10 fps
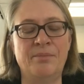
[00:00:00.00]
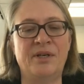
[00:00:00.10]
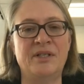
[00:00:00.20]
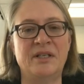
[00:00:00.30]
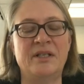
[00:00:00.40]

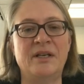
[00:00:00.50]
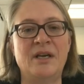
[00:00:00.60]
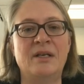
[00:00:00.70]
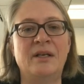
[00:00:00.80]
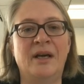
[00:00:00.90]
particularly
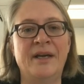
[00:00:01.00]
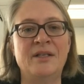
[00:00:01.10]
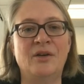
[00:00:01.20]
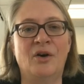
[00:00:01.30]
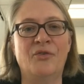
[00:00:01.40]
in light
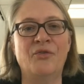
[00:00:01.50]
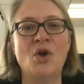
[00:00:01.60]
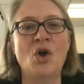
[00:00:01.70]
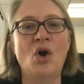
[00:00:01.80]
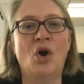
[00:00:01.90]
of
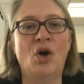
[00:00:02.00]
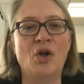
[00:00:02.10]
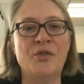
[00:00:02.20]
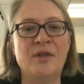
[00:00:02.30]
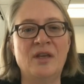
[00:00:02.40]

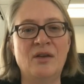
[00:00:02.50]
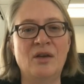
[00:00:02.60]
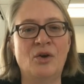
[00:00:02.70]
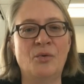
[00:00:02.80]
all the